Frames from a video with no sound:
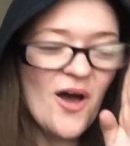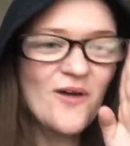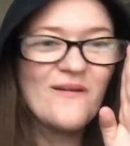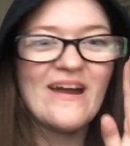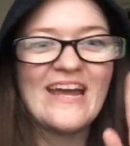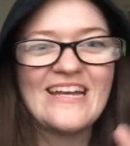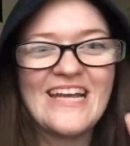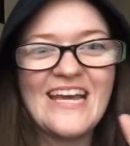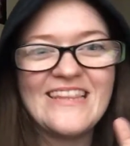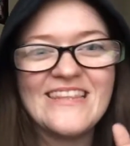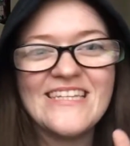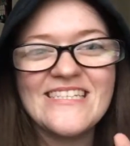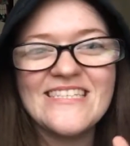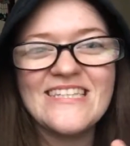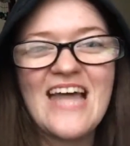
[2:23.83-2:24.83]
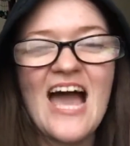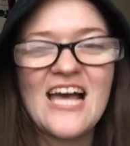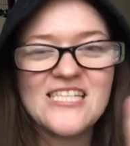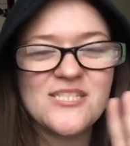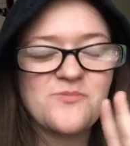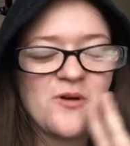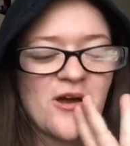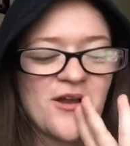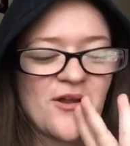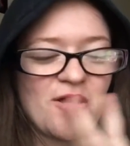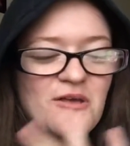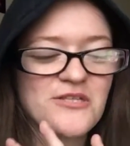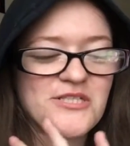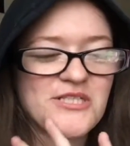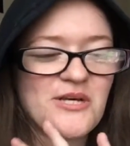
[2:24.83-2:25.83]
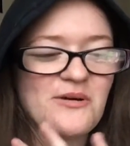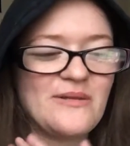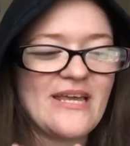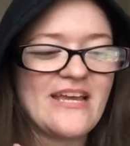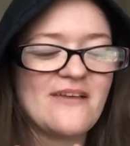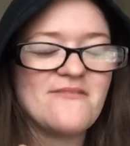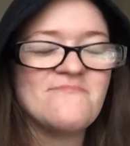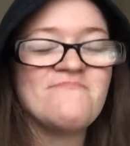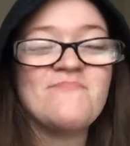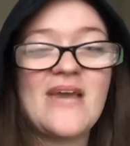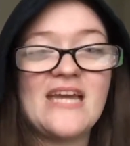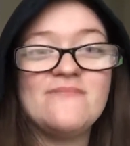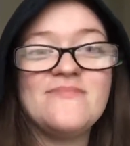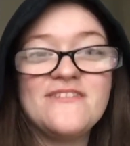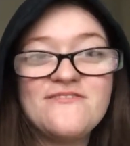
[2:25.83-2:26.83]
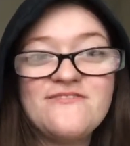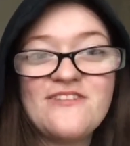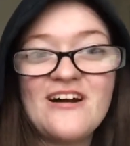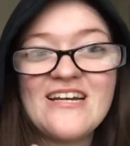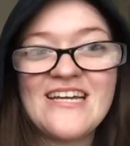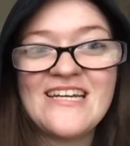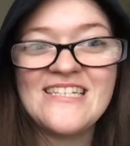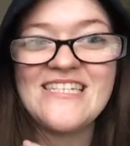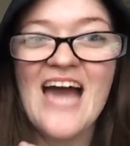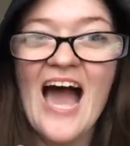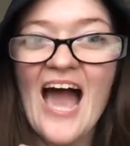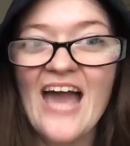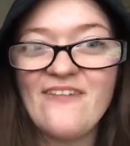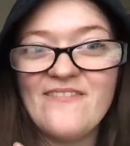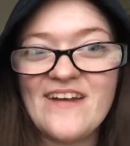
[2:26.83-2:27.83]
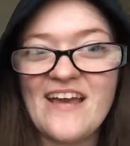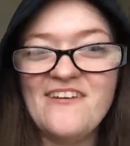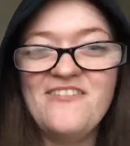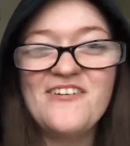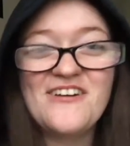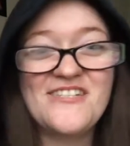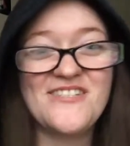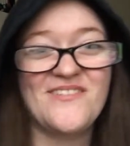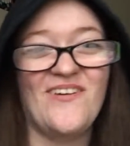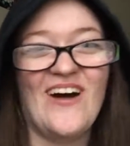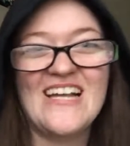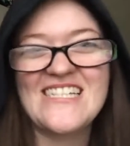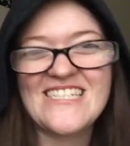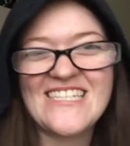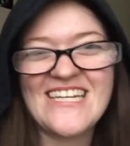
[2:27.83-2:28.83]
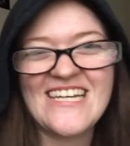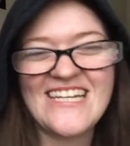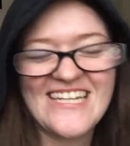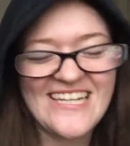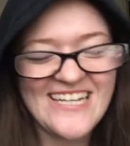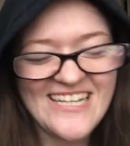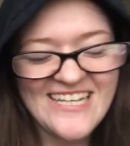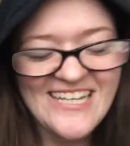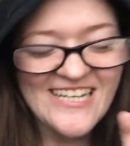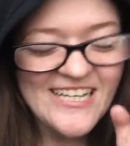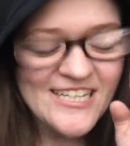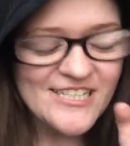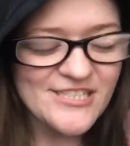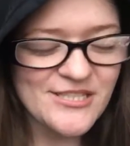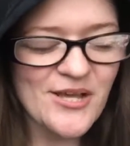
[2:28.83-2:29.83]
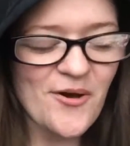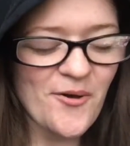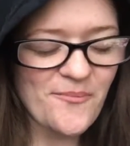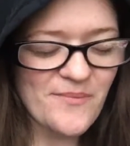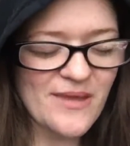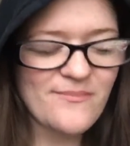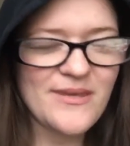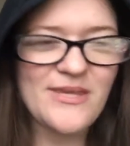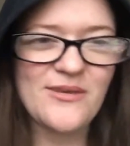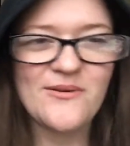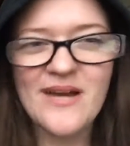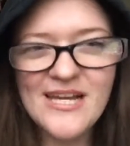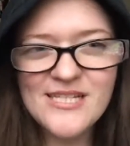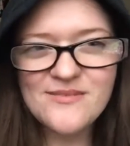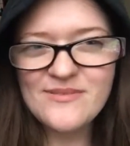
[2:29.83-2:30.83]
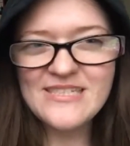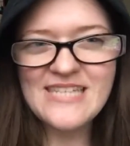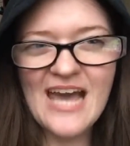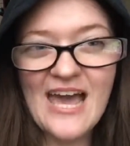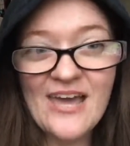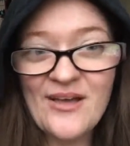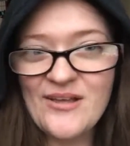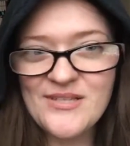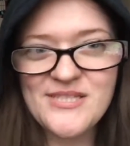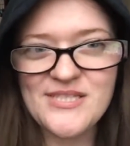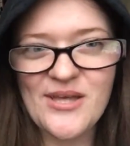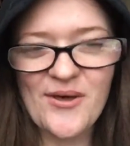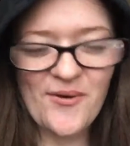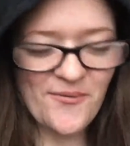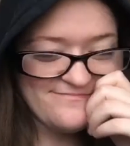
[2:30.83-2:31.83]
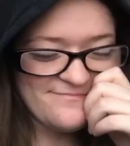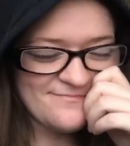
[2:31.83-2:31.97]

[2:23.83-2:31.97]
All right, and this last one also like made me fucking die when I first watched it. So maybe you guys will die also.